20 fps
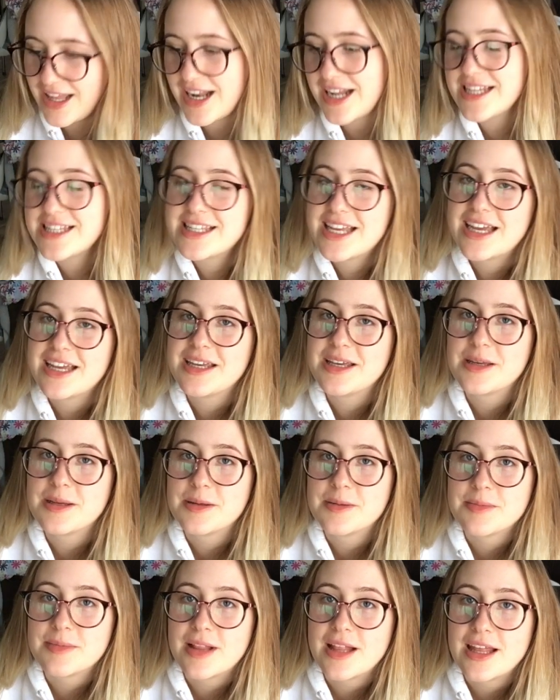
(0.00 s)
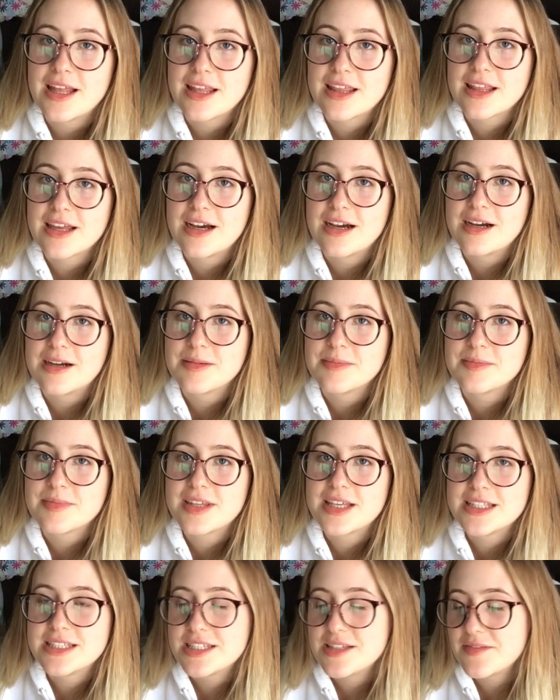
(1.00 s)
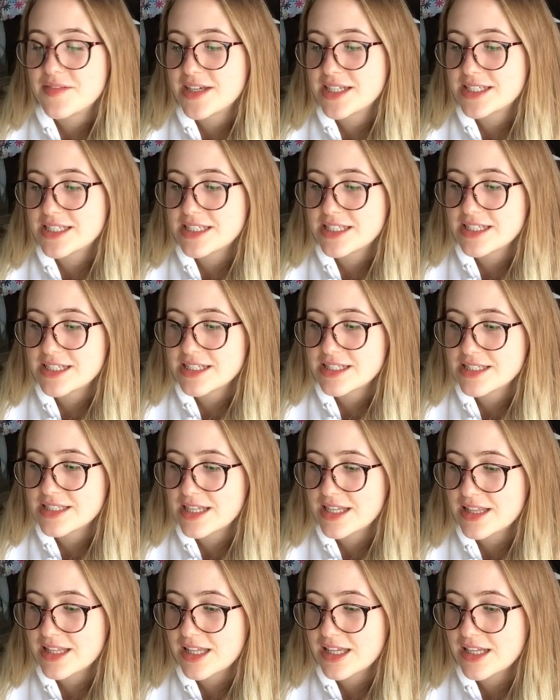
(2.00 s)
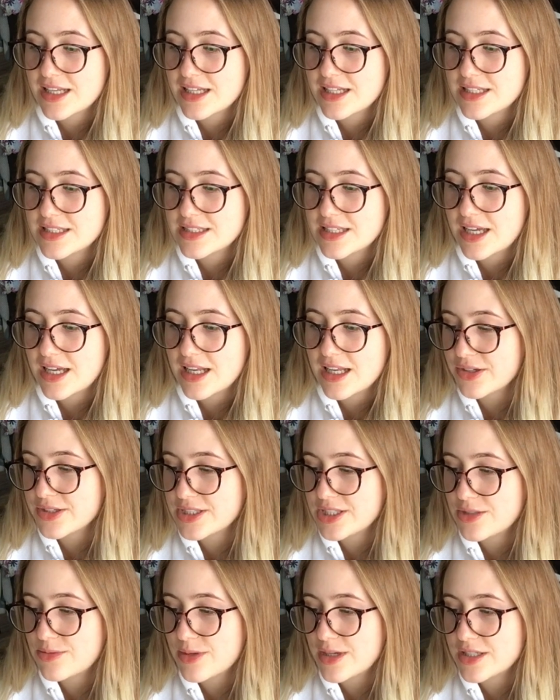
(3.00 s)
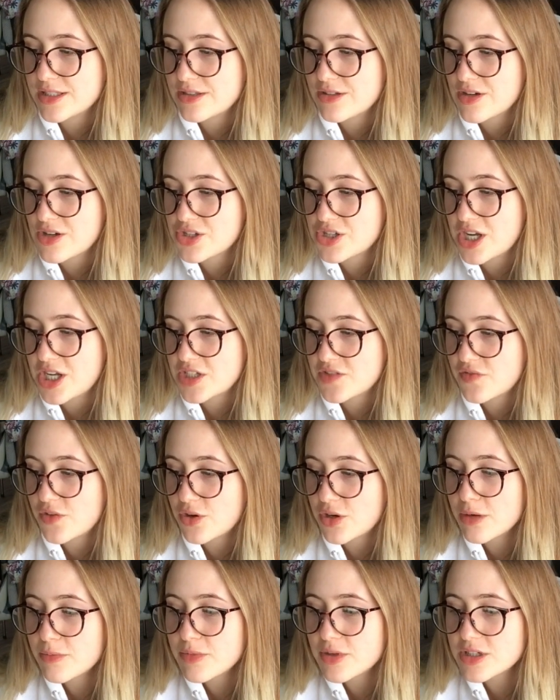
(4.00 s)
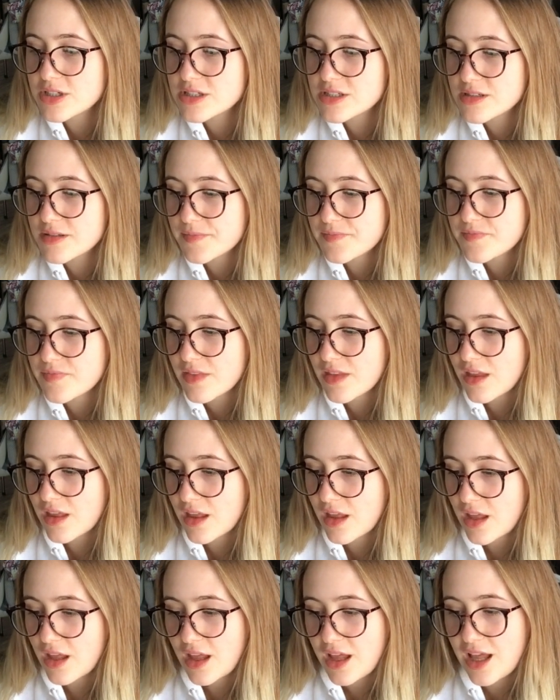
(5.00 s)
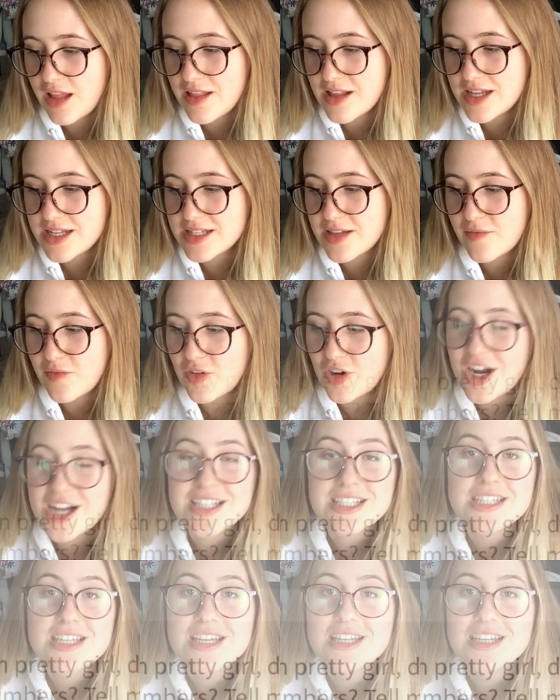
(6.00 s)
And I sent him like kissy faces, and then he said, do you want to exchange phone numbers? And then he said, forgot to